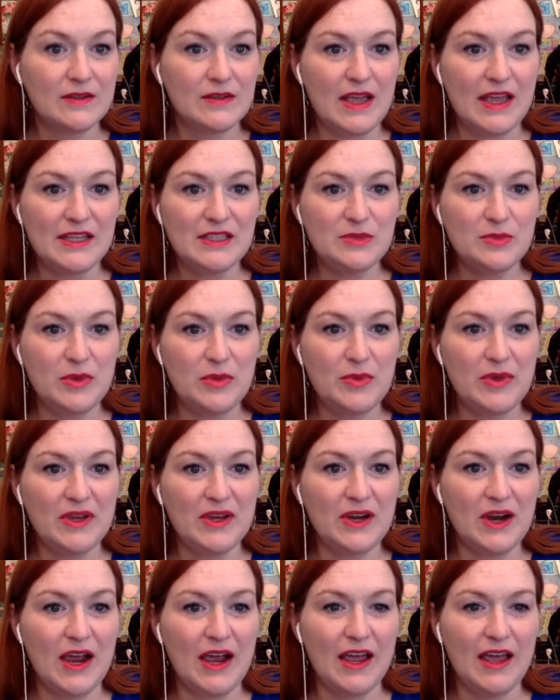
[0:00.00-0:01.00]
H B
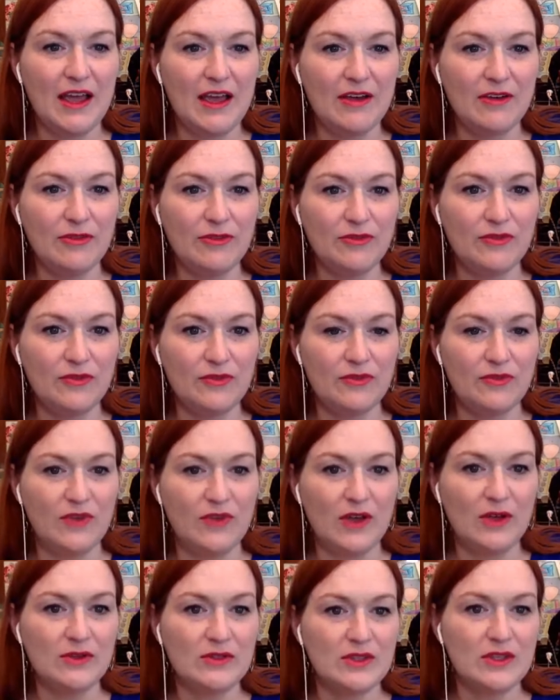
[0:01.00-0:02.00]
Picker, I have
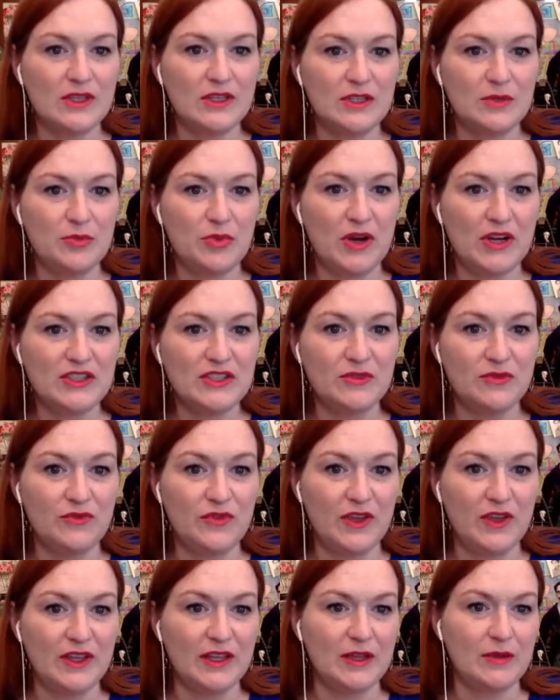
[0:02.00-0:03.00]
felt the depression
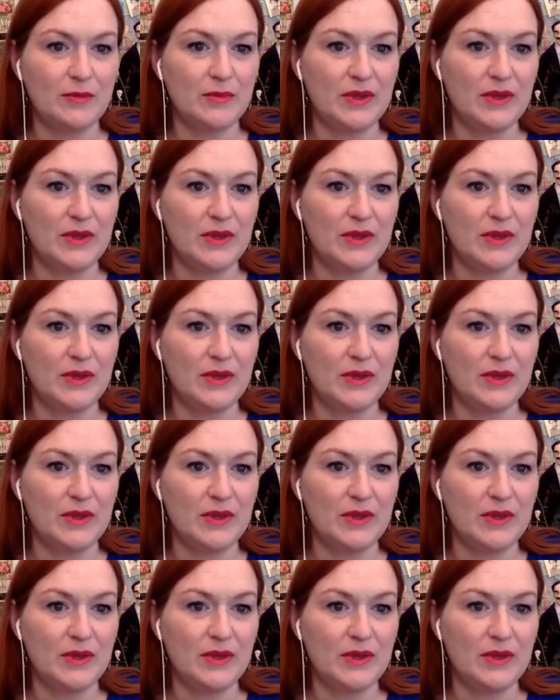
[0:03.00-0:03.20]
feeling,